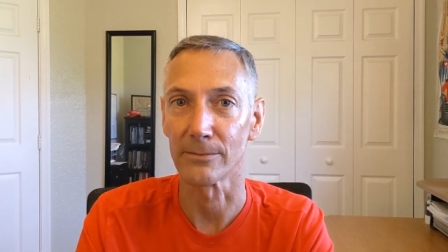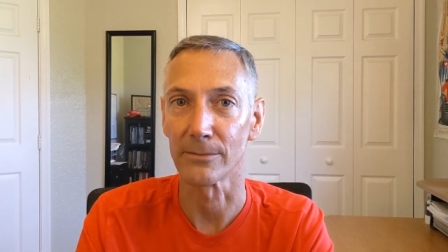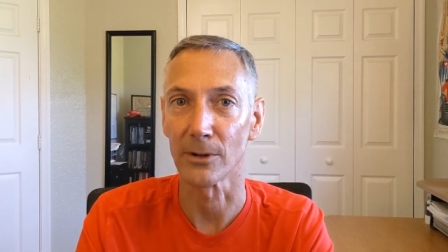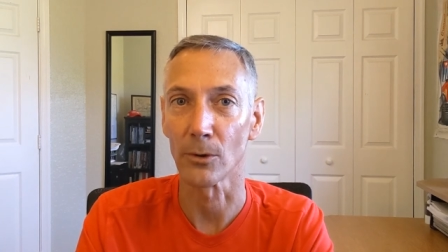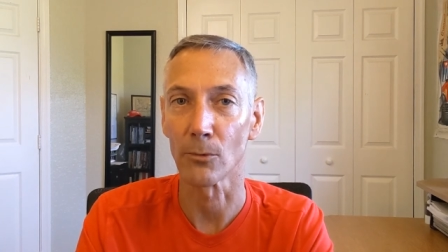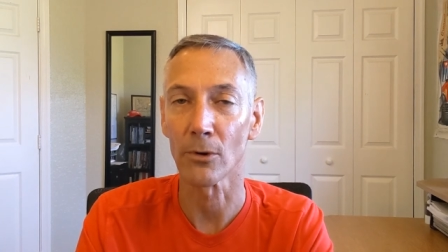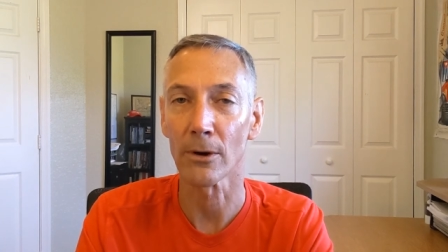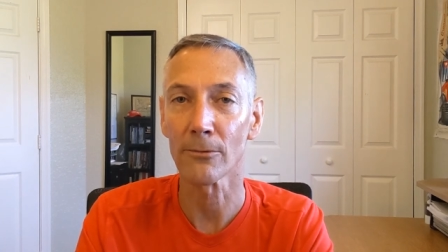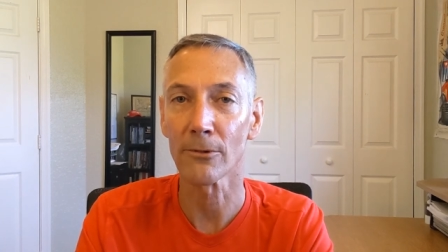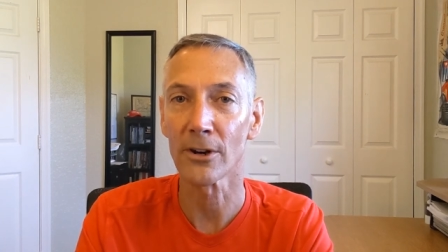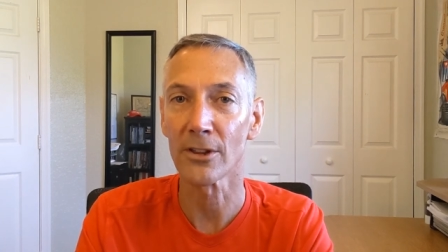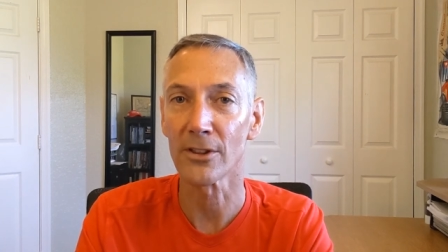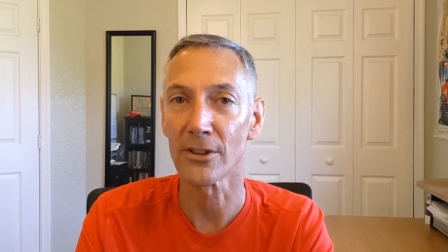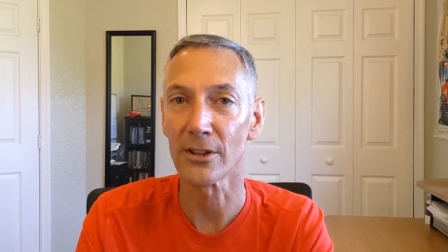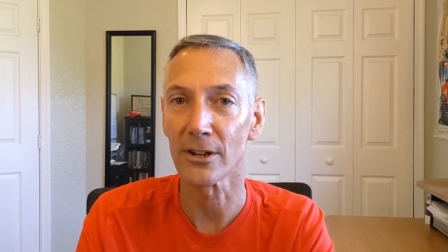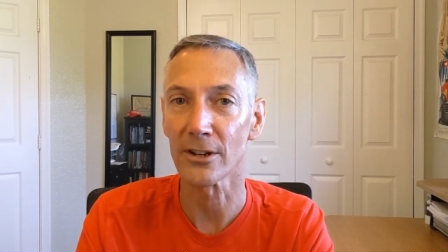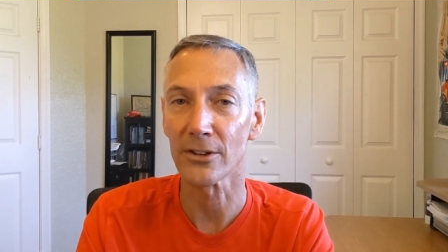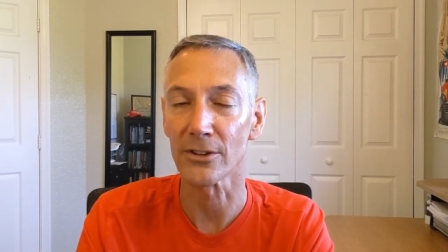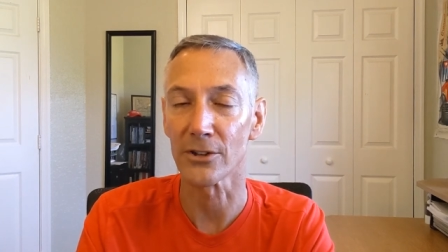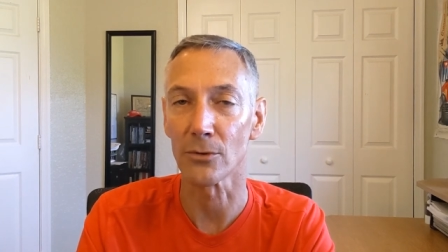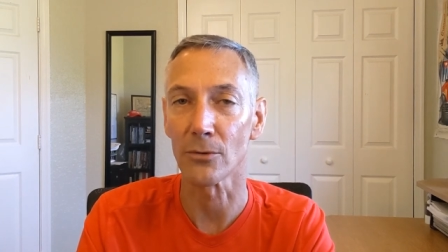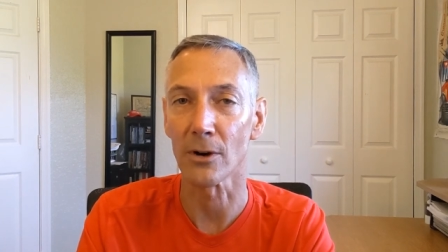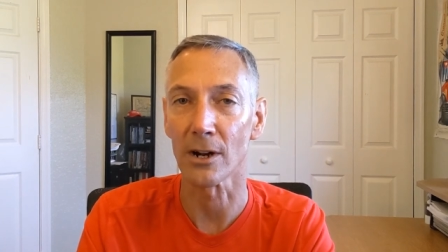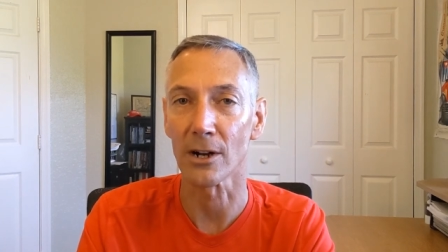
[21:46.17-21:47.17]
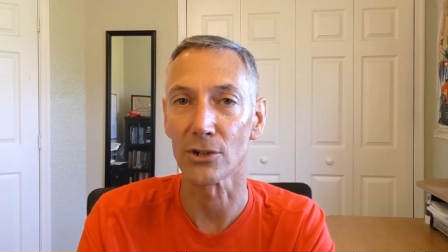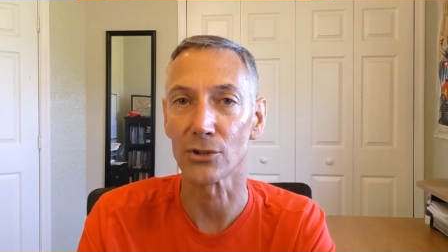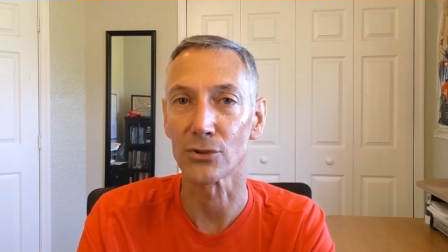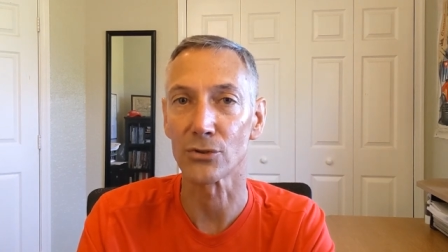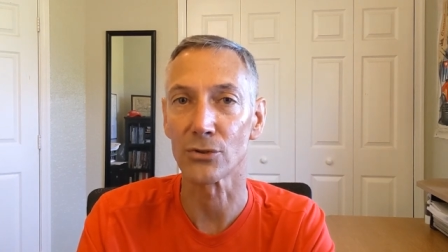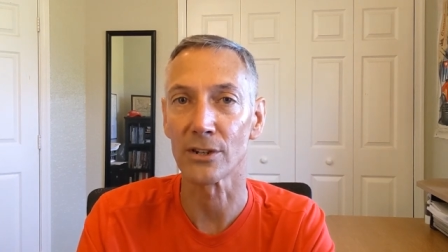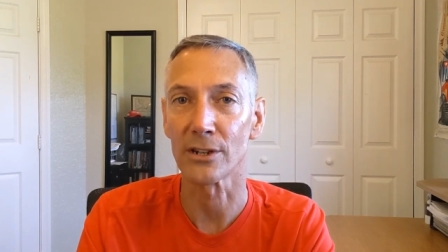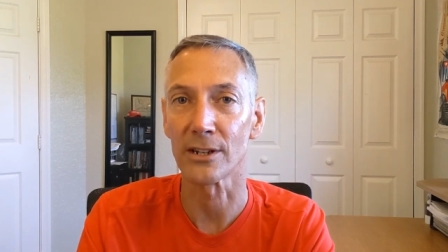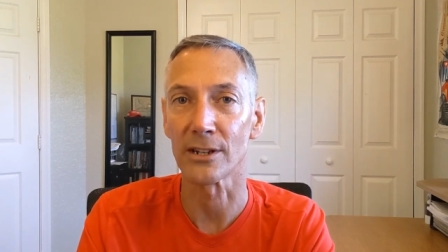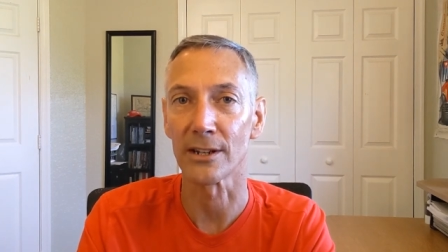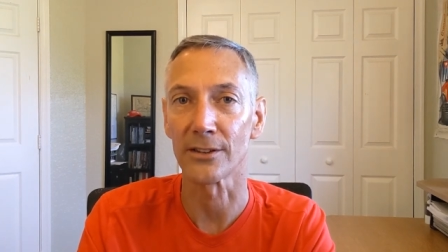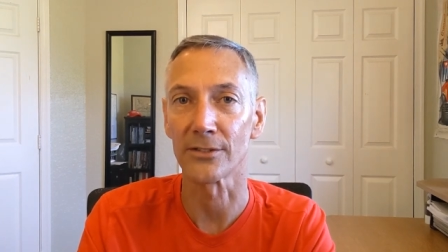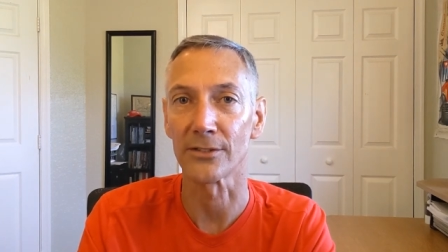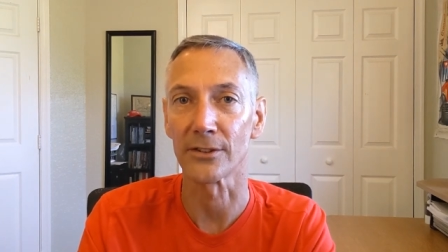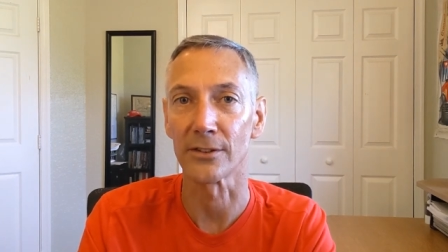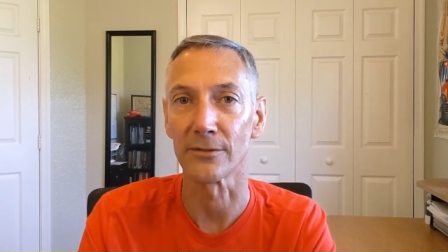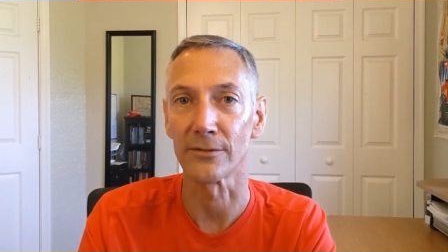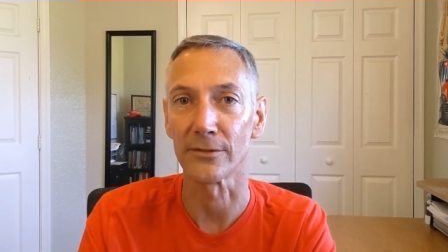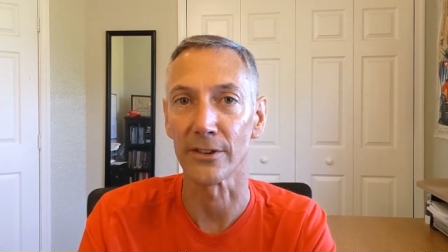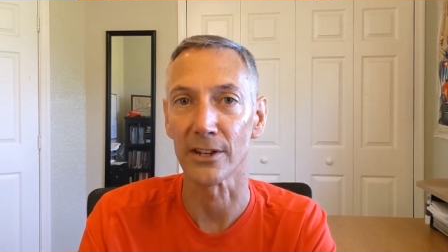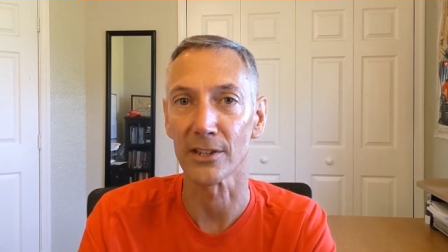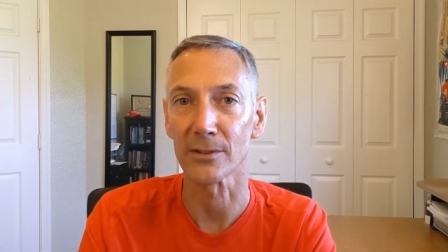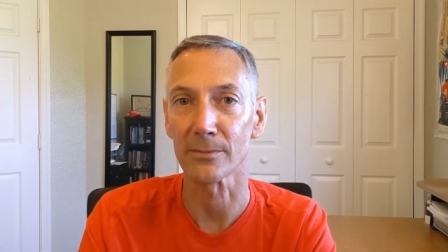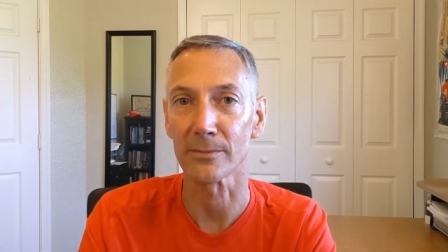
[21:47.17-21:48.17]
But one way or the other, you want to treat it as an
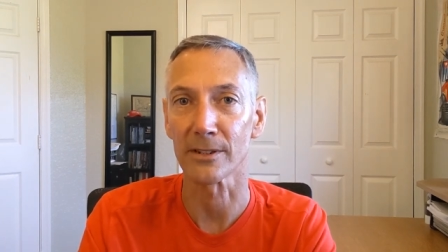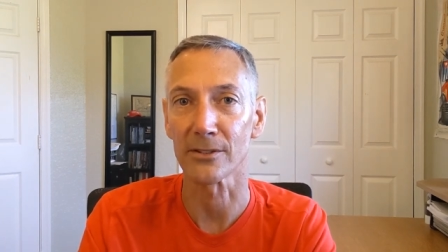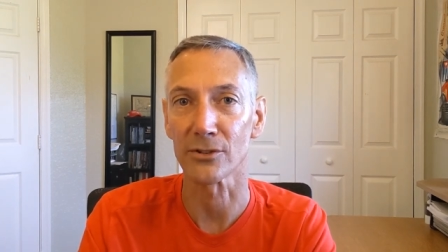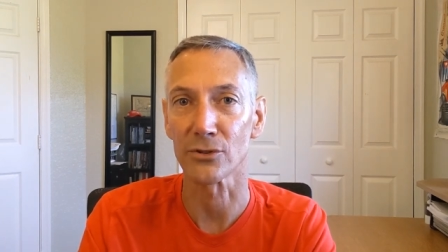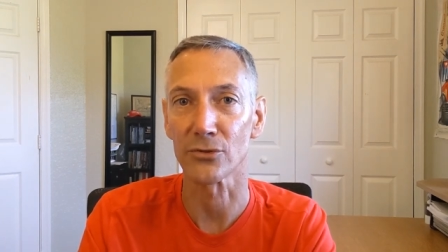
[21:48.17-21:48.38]
investment,